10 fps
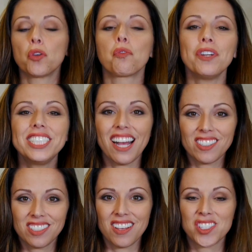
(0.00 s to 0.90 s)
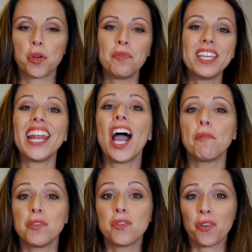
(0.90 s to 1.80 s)
So reach out to us so we can
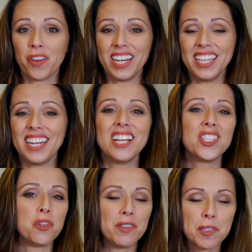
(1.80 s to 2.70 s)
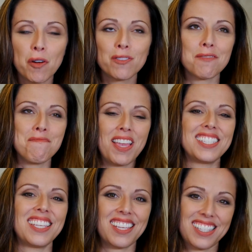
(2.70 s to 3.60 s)
help you create it to its most
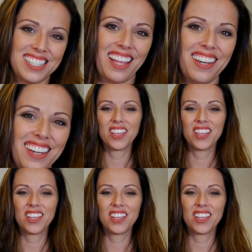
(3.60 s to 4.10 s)
amazing extent.